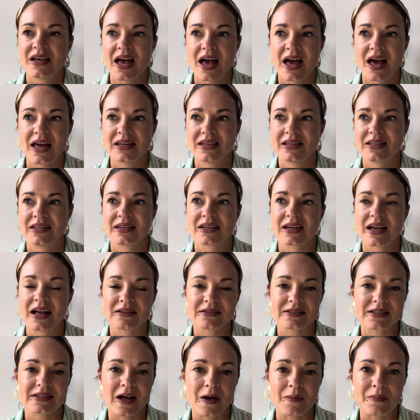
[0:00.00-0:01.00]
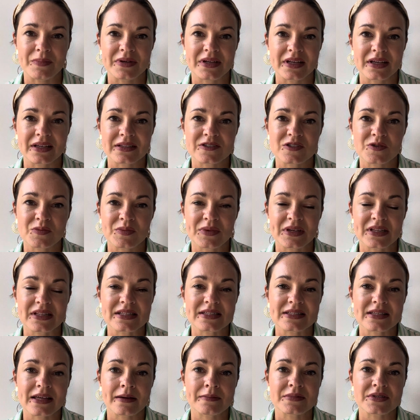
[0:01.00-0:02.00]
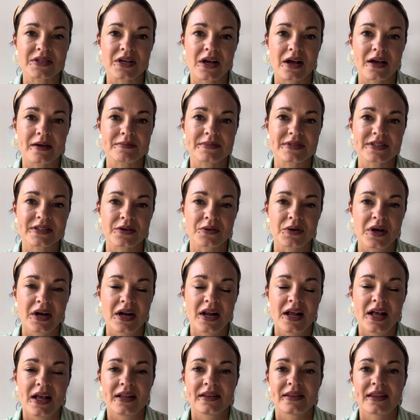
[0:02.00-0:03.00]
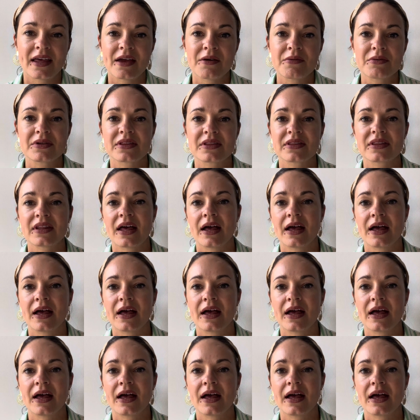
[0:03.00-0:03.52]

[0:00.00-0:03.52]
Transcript: anything else happening to me at the same time. So they were